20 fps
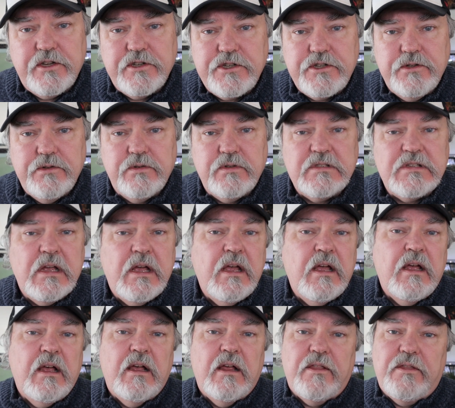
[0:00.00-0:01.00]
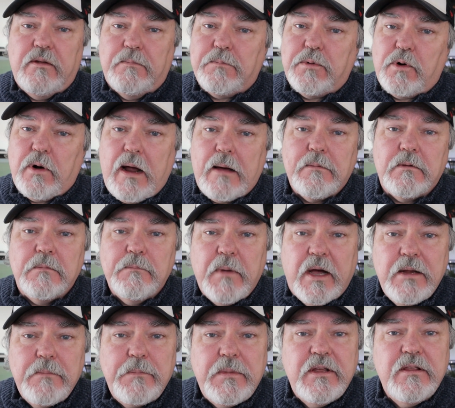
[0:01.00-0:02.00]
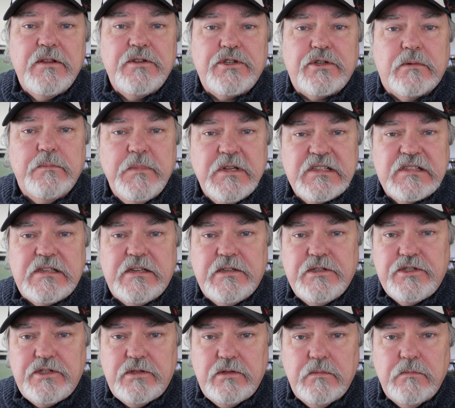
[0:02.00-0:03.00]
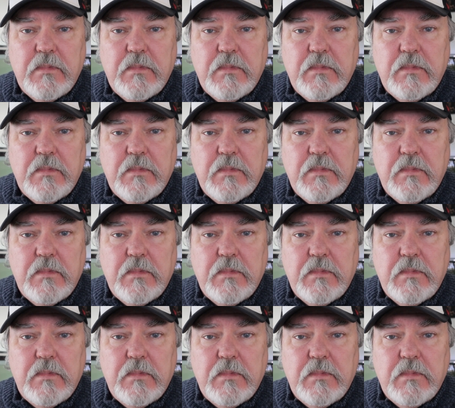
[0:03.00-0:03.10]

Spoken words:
issues, the problem might be that you're misting too